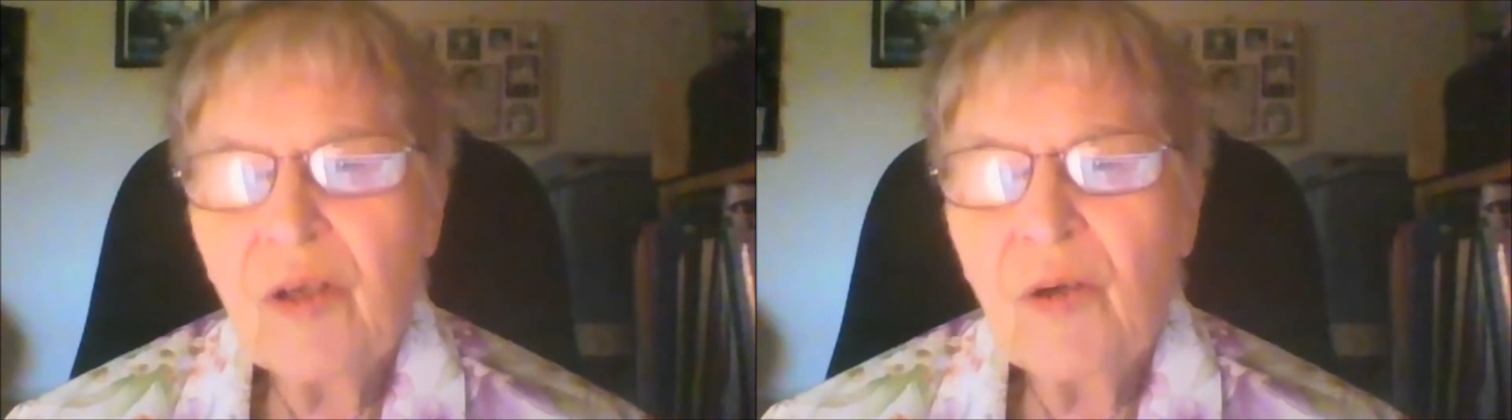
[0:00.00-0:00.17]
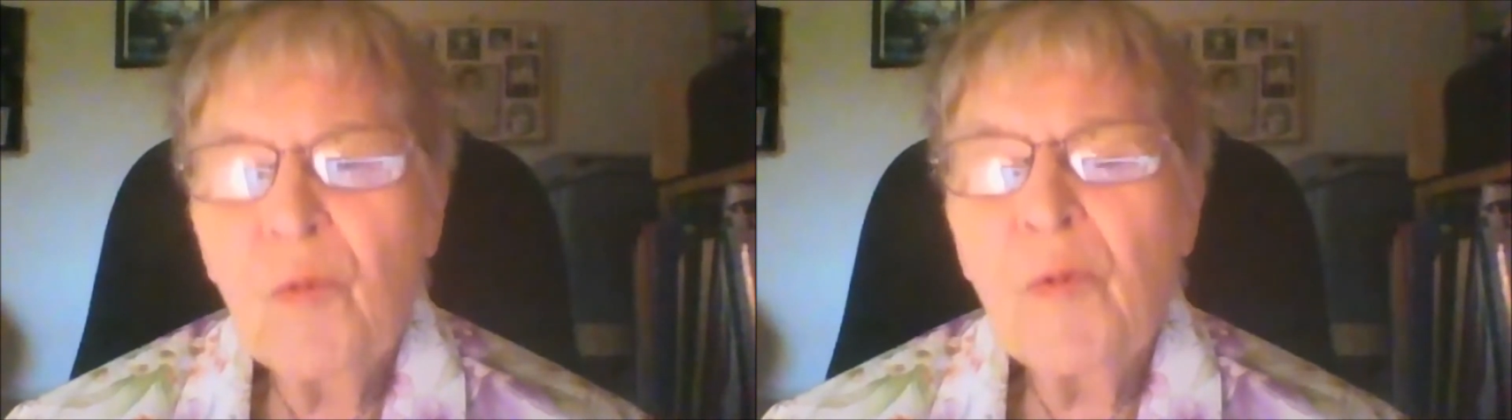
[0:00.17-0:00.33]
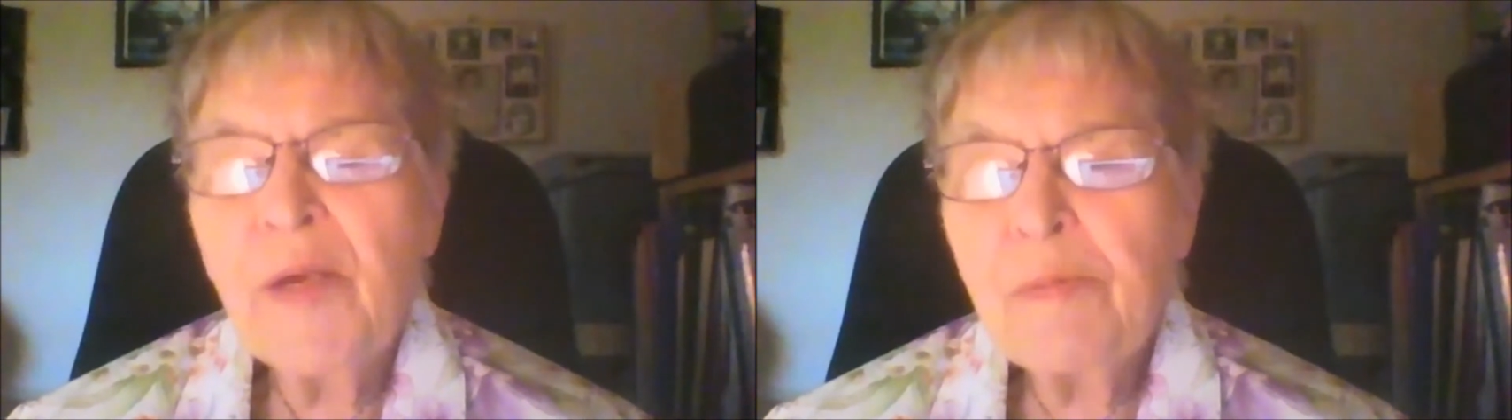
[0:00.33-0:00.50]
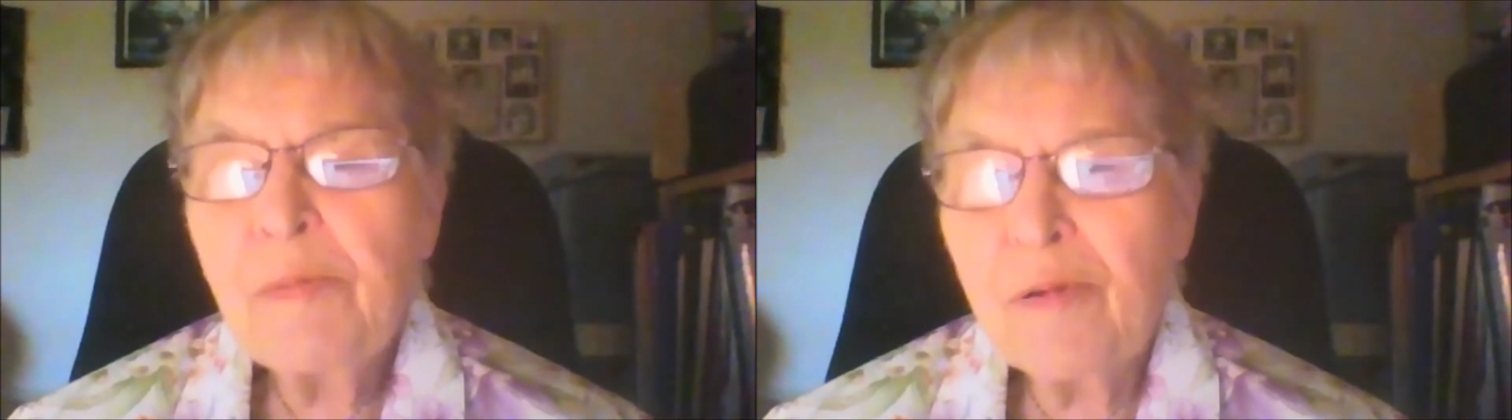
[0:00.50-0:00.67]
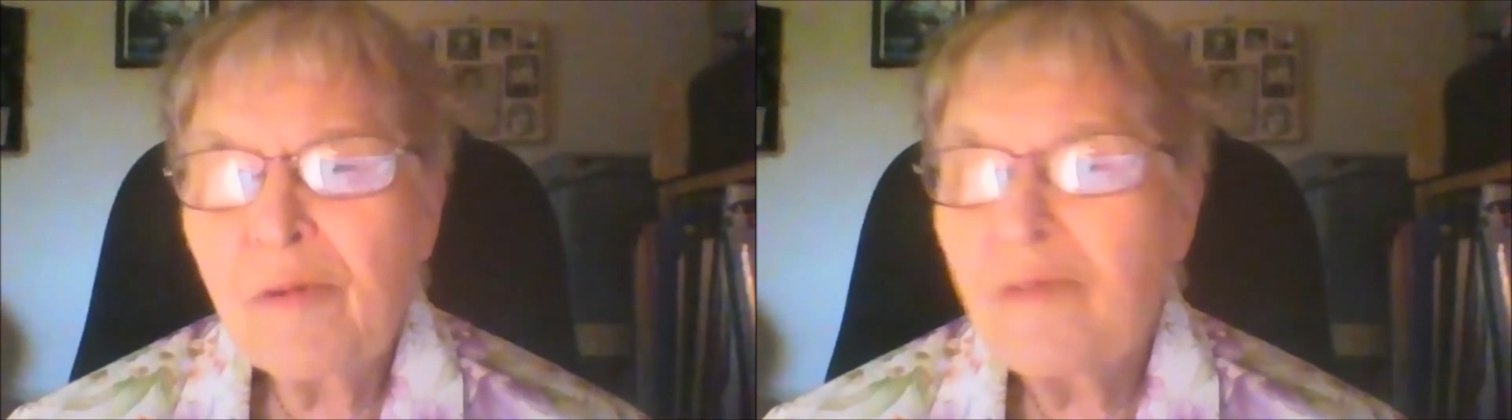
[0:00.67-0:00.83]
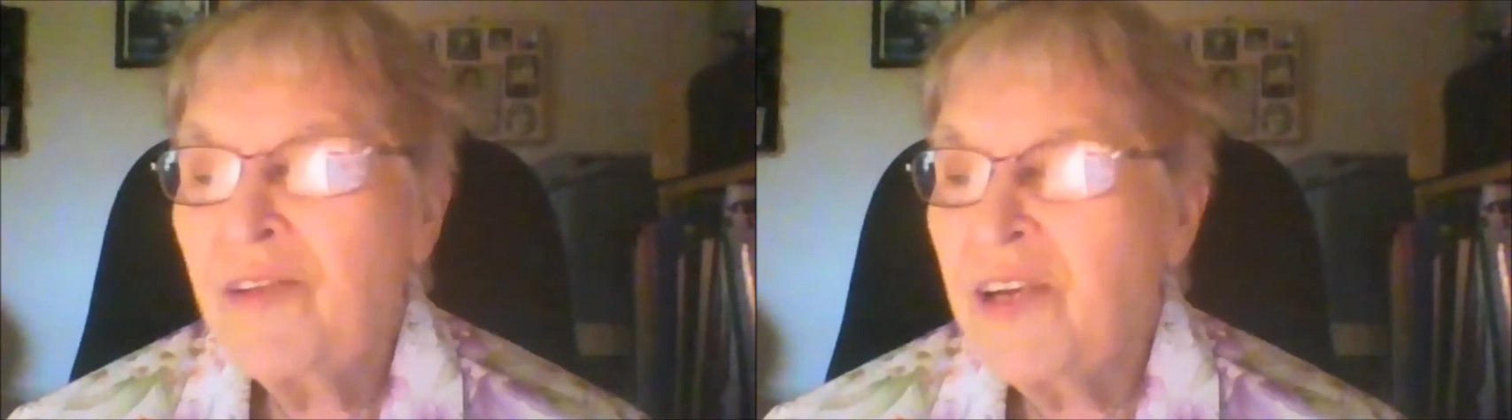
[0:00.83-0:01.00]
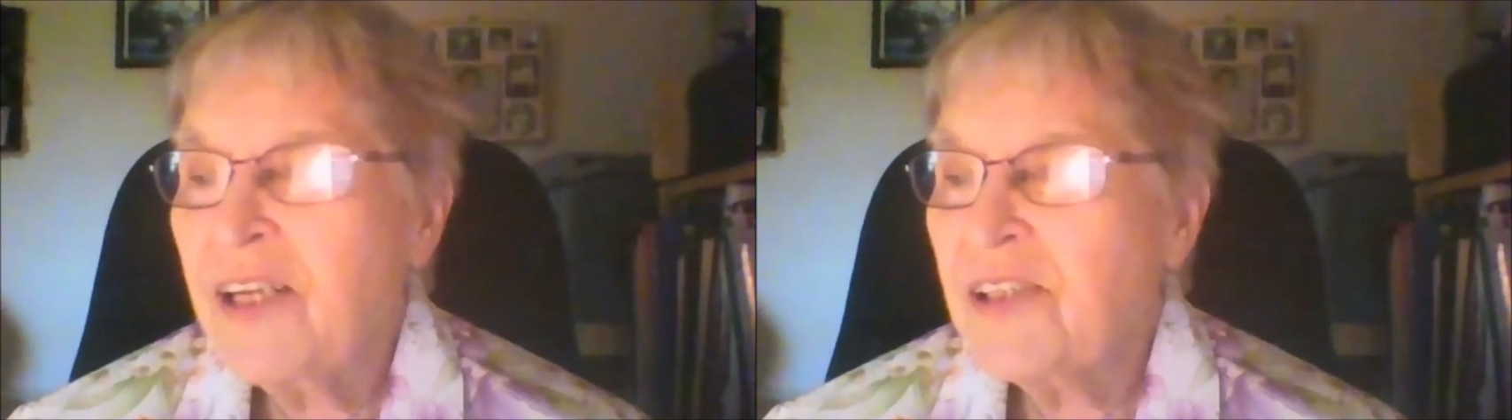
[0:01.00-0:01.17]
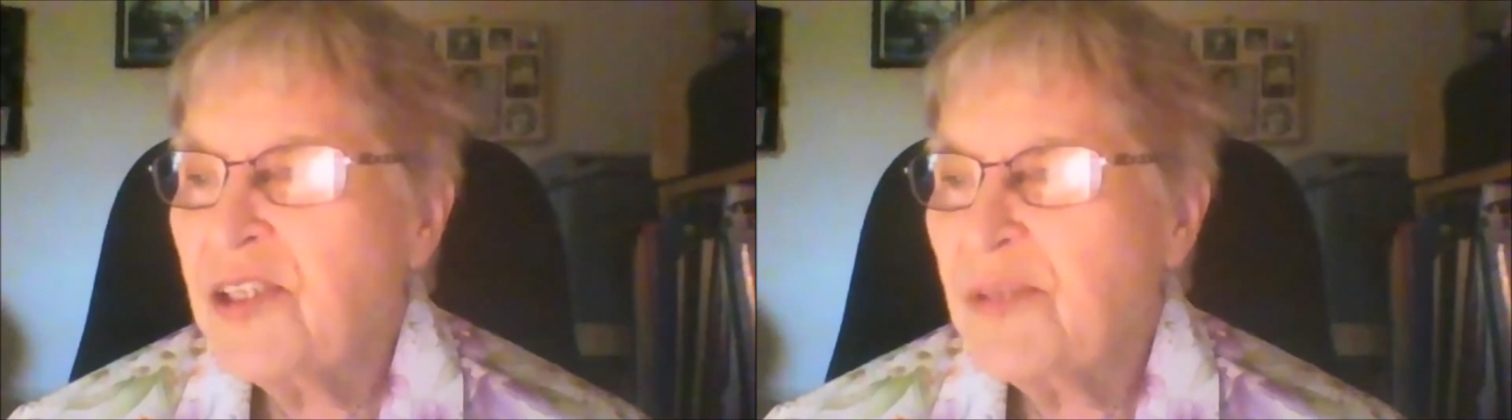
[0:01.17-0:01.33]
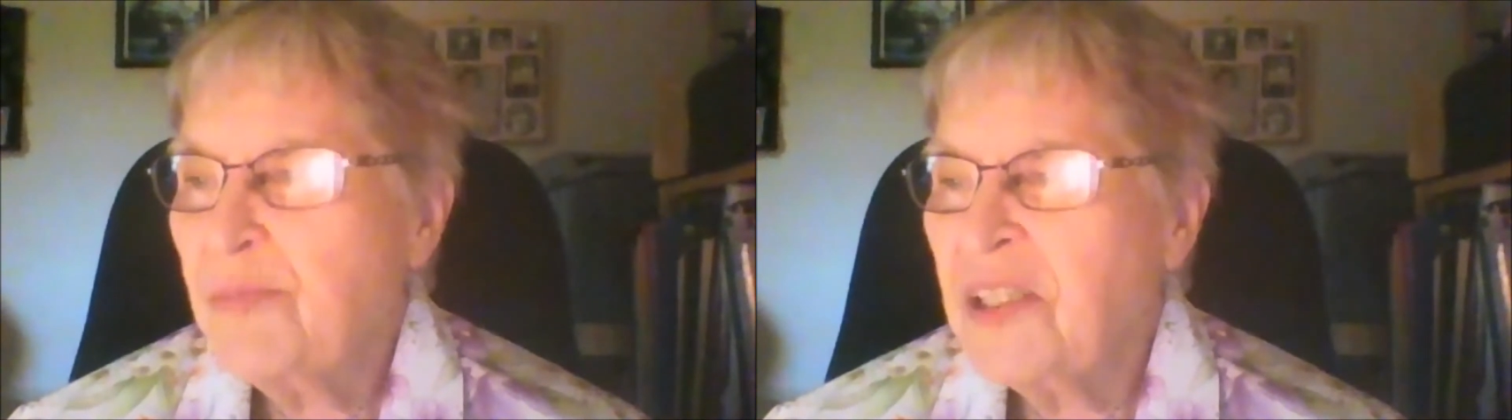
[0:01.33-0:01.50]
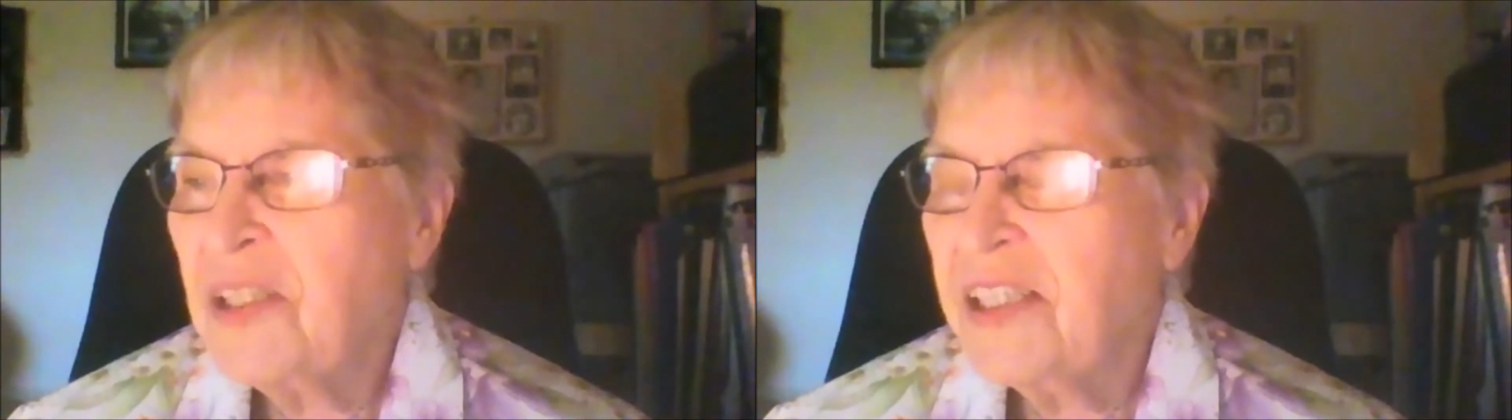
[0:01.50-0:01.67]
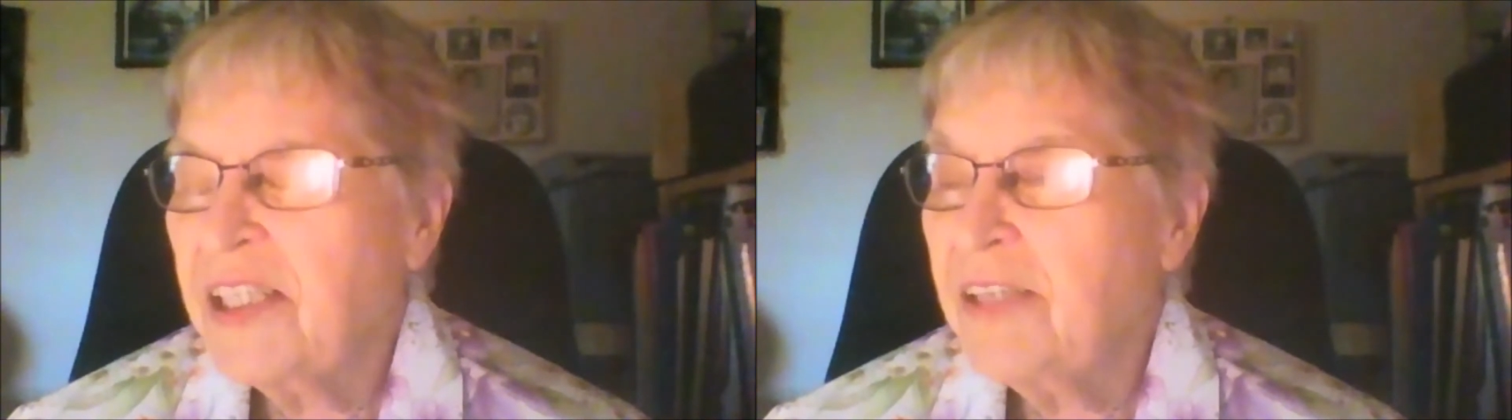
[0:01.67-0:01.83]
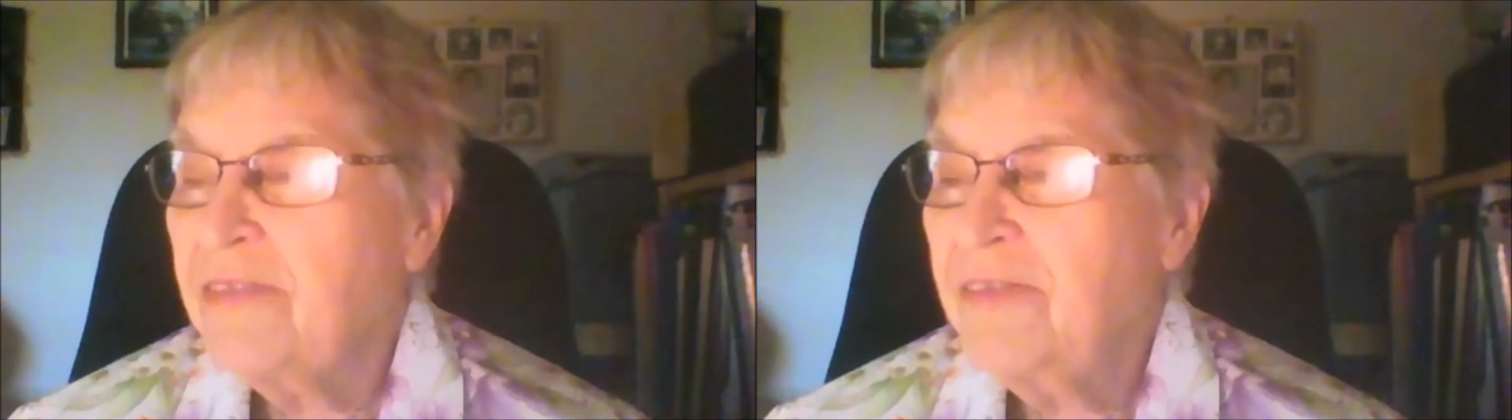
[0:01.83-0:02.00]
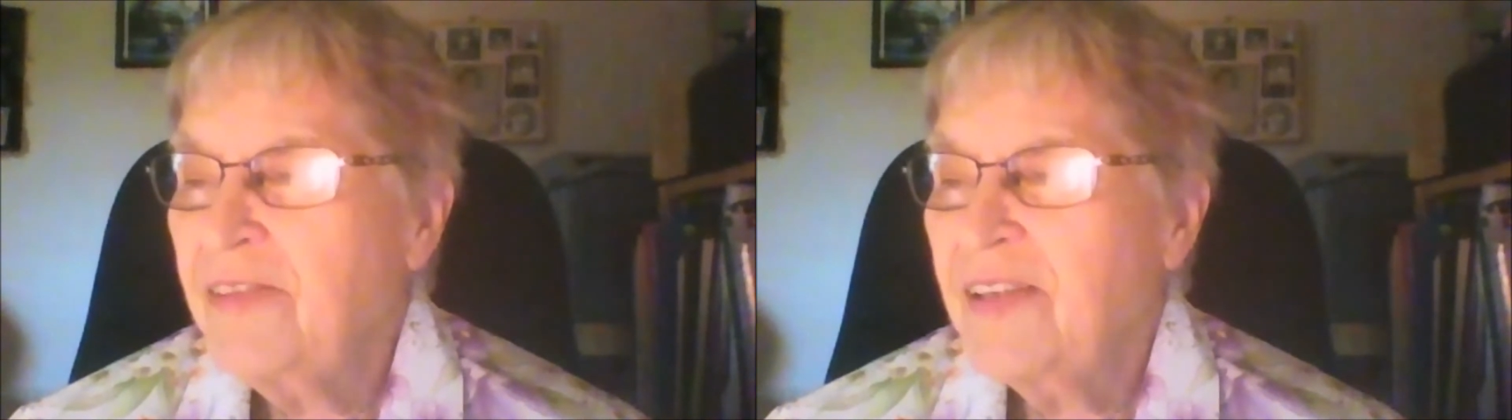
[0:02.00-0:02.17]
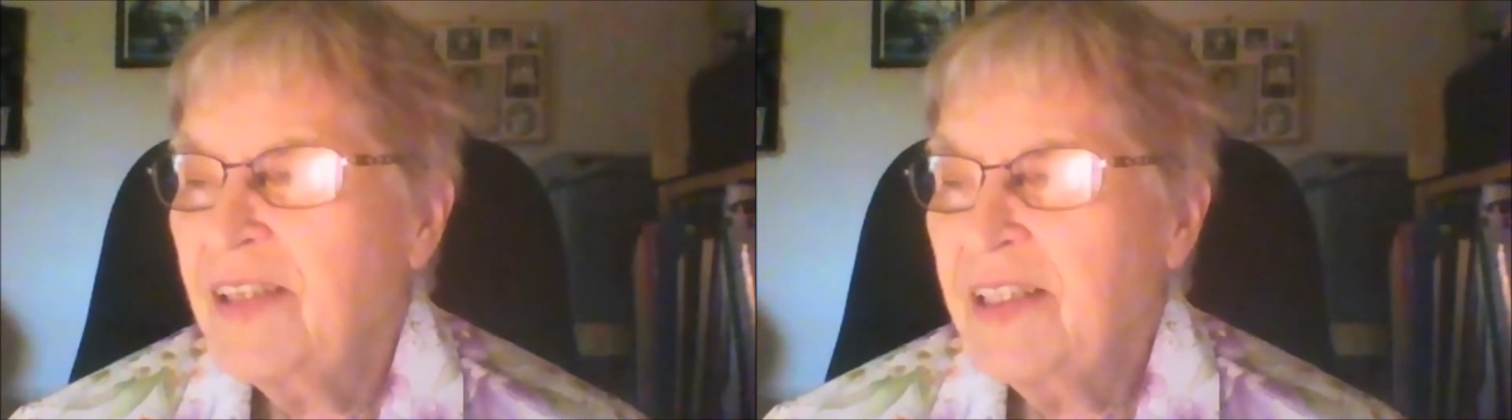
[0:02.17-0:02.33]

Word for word: we profess belief